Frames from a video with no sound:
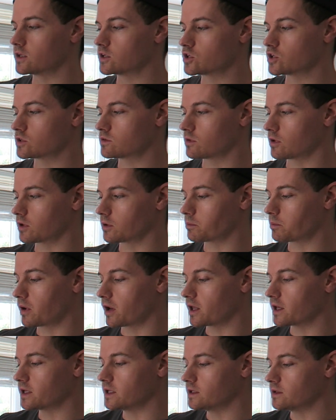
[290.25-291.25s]
It's just like
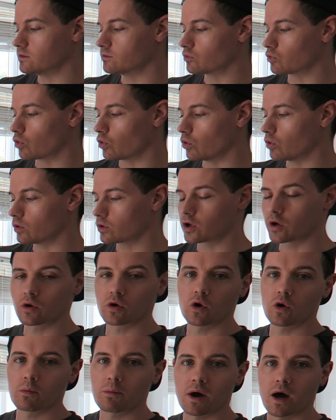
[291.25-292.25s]
plain raw
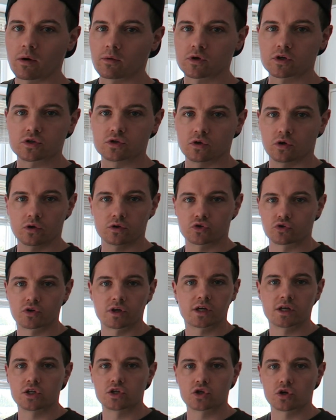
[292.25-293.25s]
cocoa powder. It's not
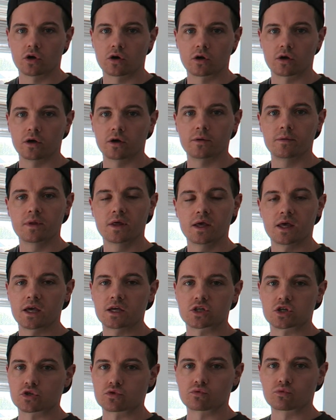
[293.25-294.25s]
drinking chocolate,
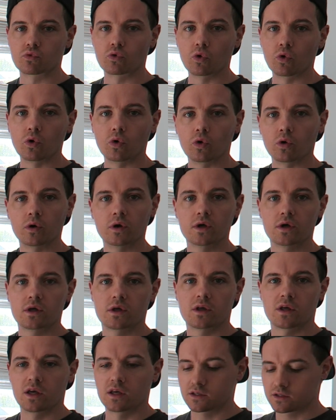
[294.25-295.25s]
it's just raw.
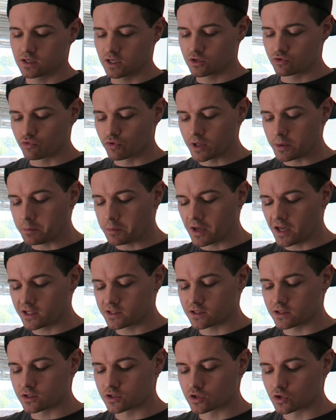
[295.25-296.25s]
It tastes really
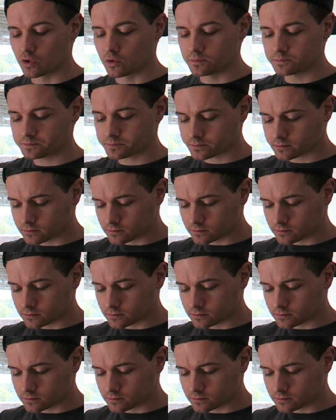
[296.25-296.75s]
bitter, so